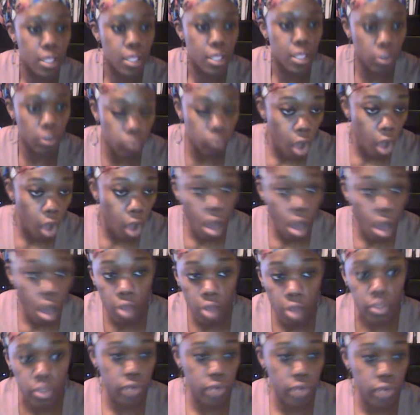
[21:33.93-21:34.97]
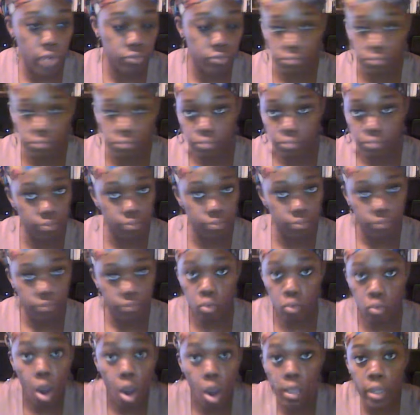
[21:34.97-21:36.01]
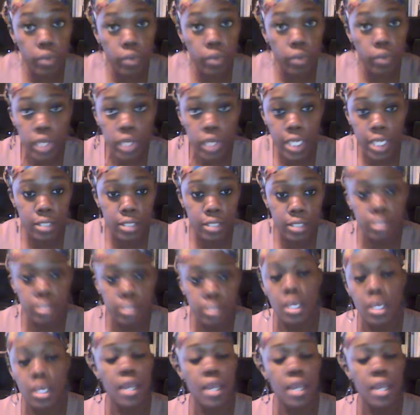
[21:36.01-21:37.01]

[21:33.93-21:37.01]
They're raw ingredients.